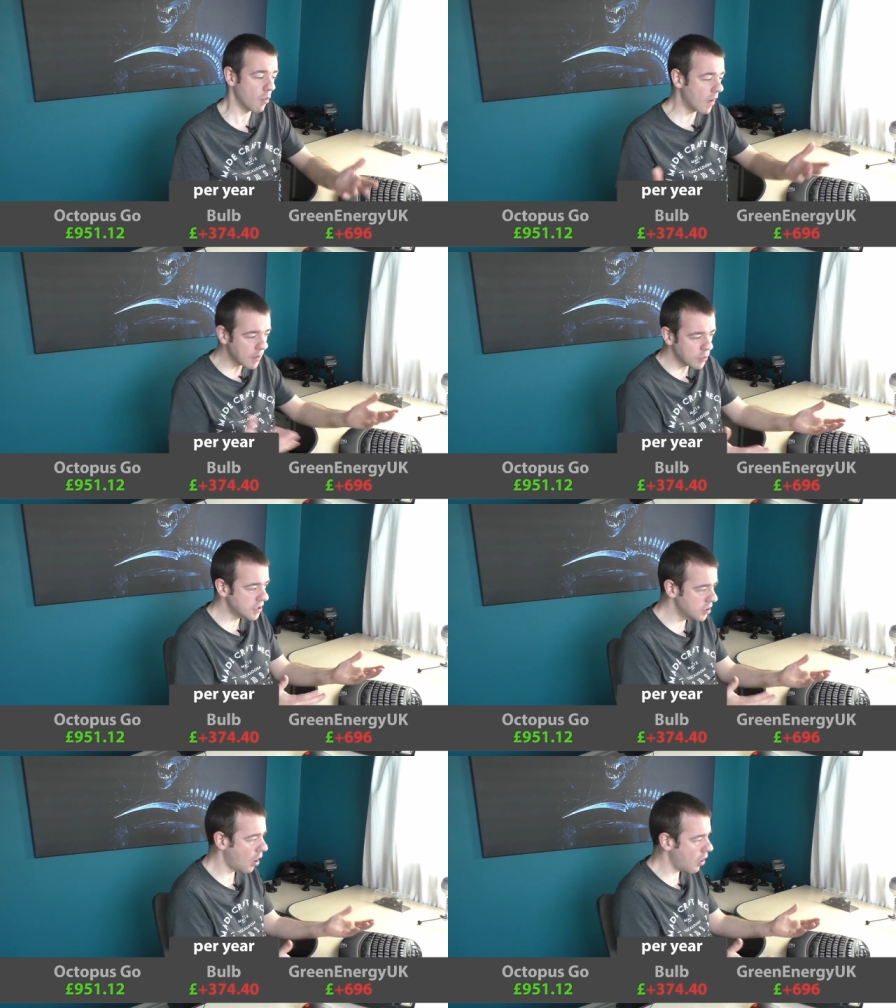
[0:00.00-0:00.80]
Why
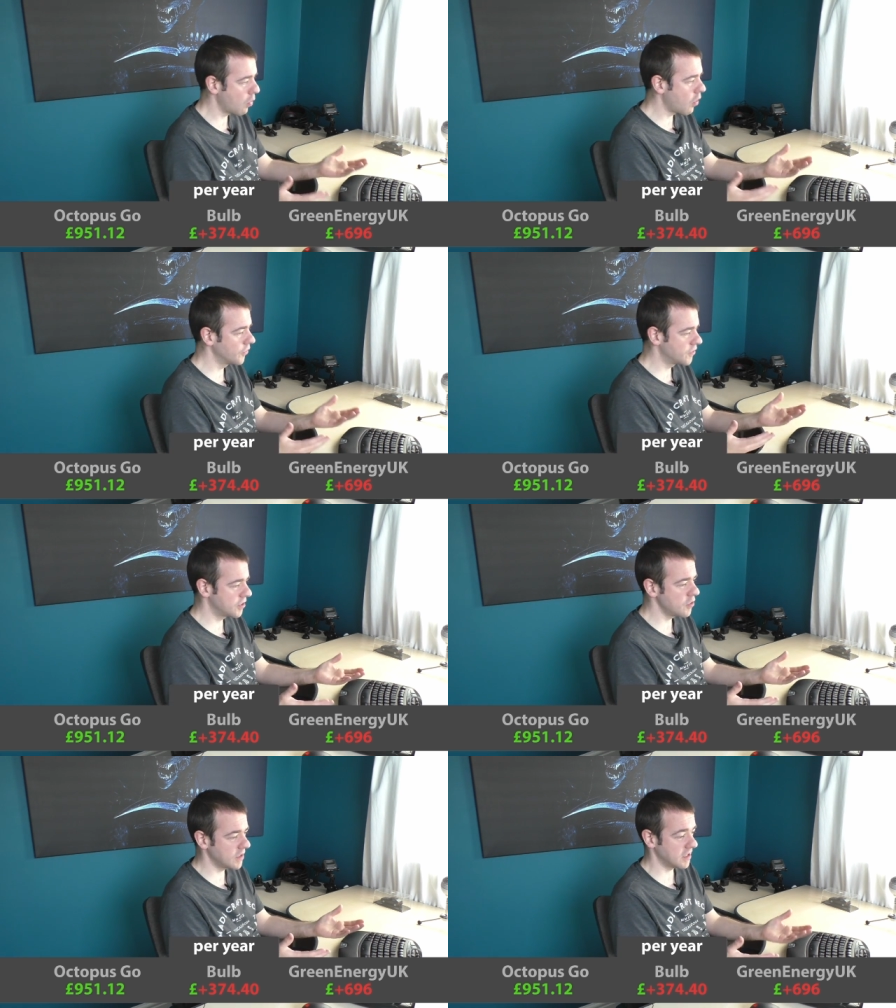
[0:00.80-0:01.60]
would you not want to
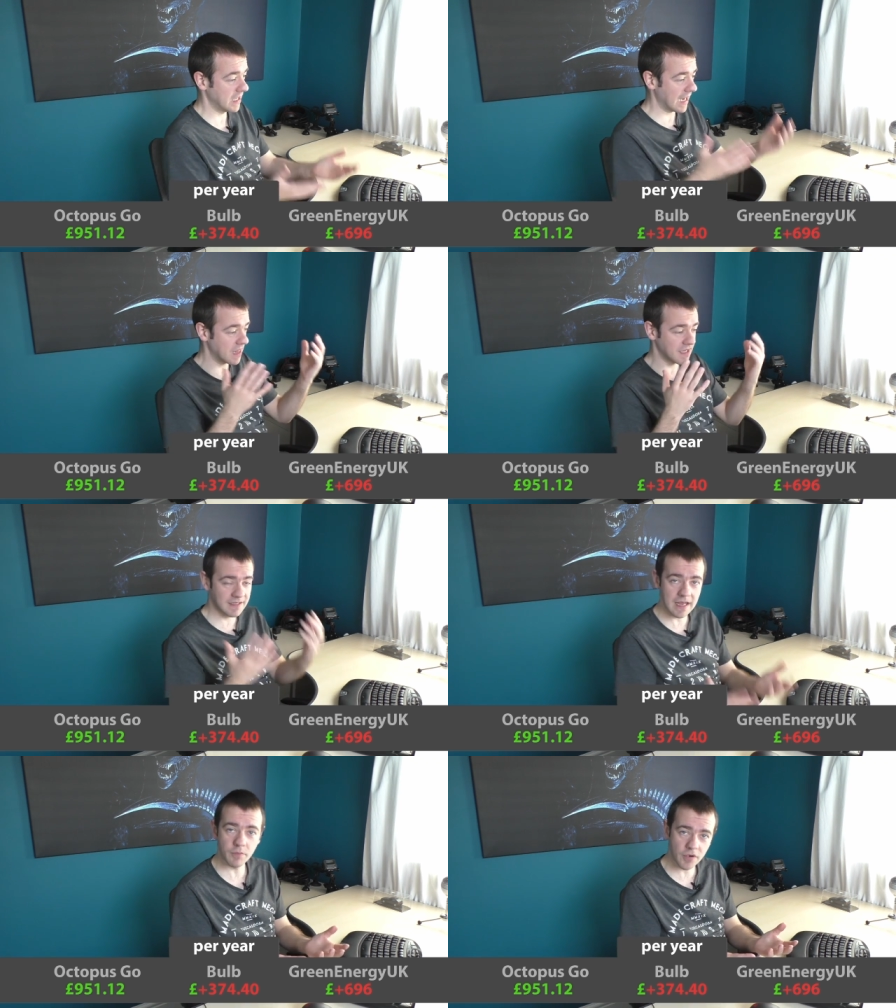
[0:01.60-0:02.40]
do this? You're getting the
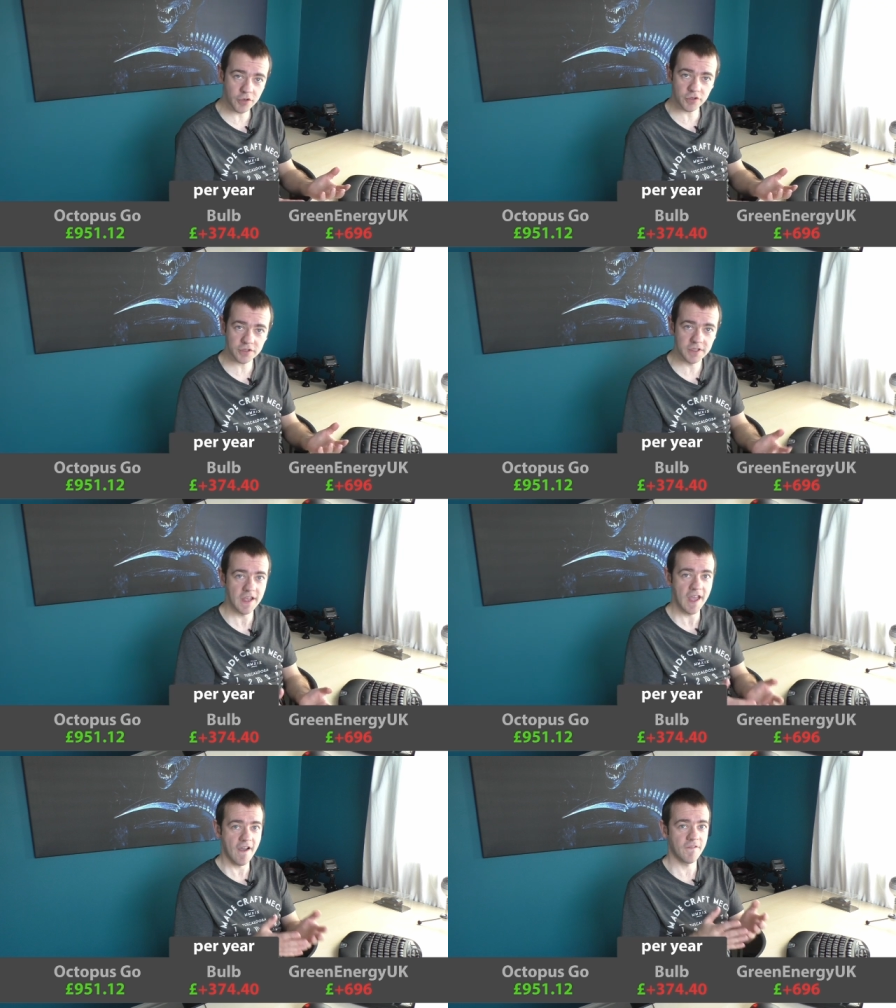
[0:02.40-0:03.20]
same product
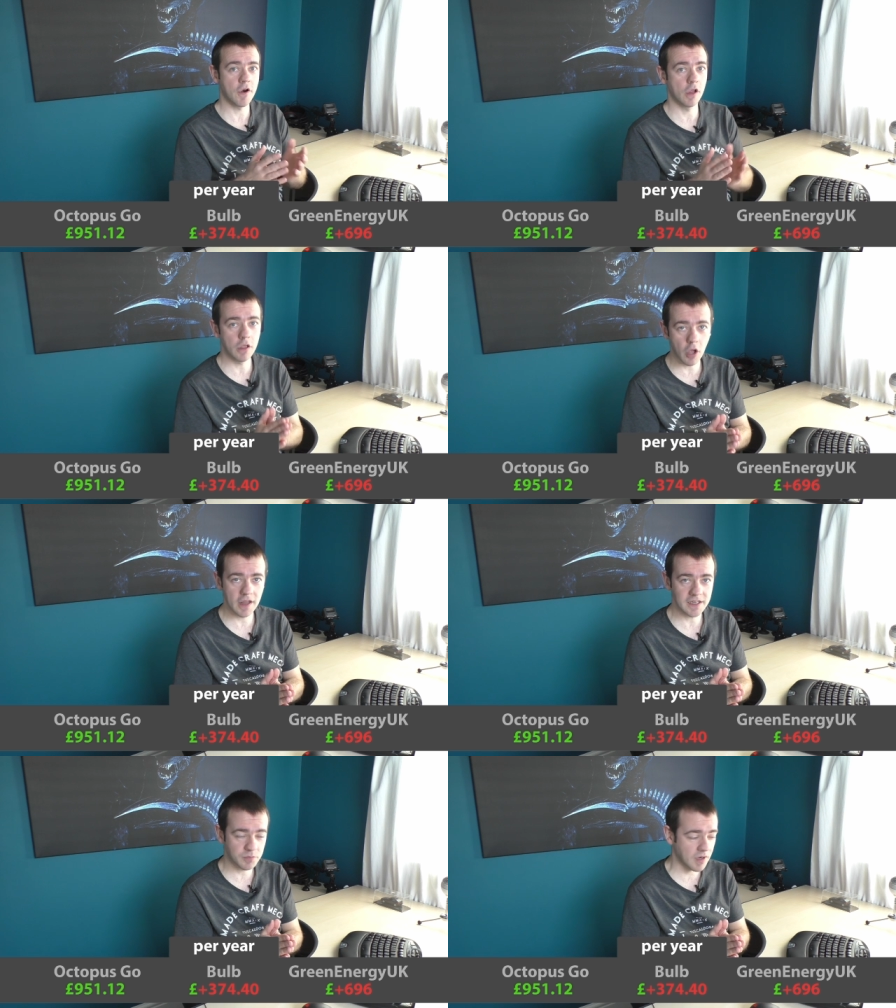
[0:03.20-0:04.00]
for a lot
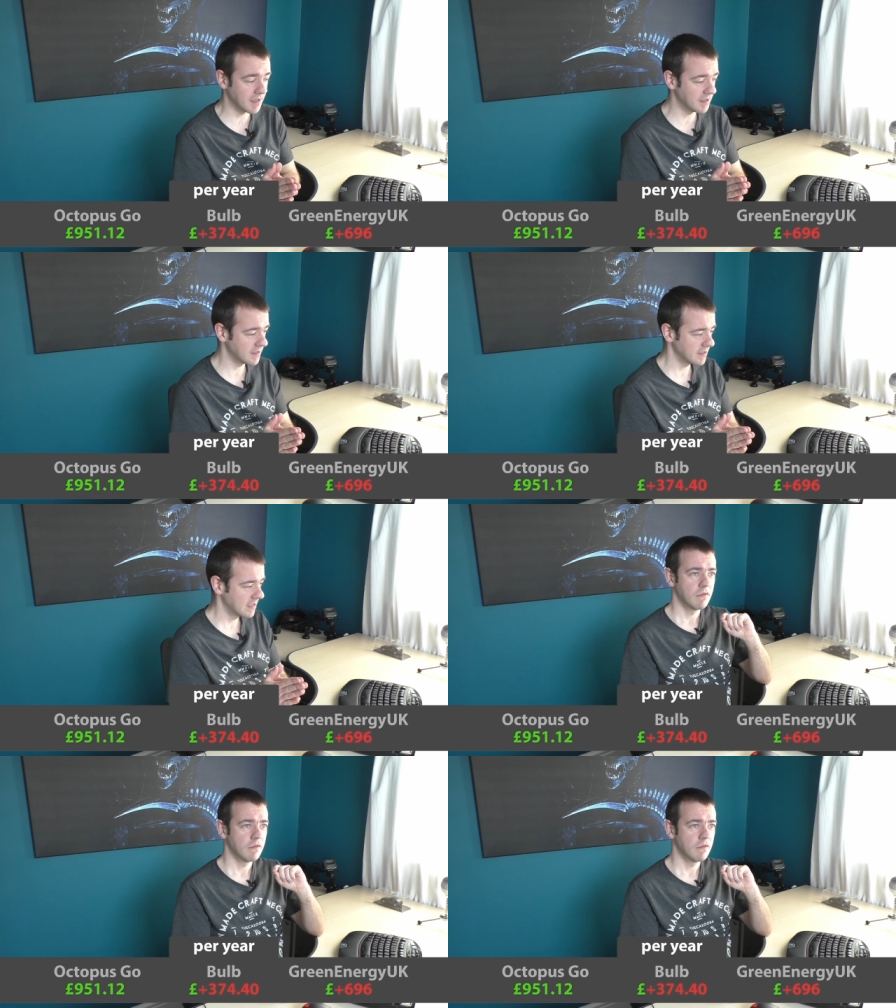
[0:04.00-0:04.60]
less price.